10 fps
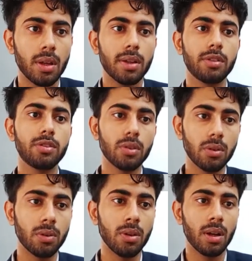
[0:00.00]

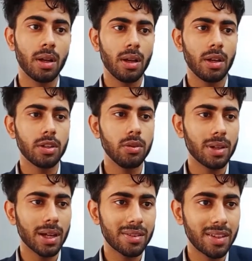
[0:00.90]
So you
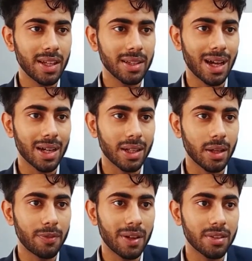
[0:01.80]
can see that
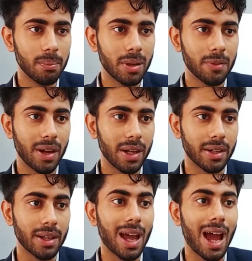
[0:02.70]
if I simplify
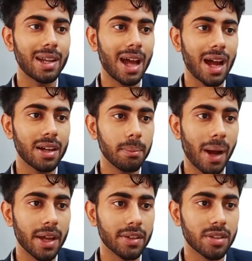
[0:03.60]
it and add a
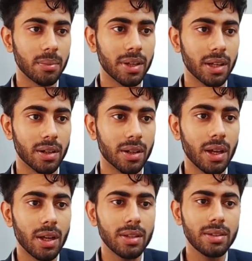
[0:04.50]
bias term here,
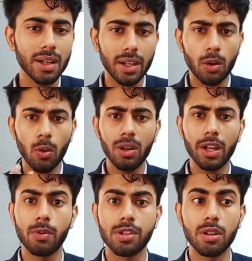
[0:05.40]
the whole
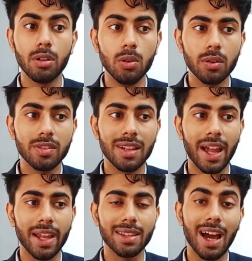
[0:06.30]
equation looks
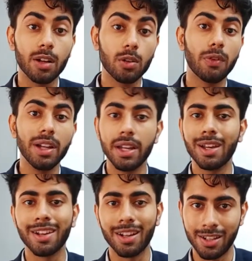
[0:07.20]
like that of a
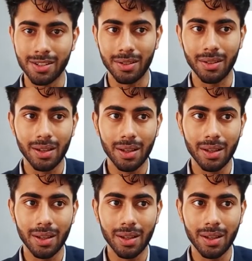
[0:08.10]
linear regression.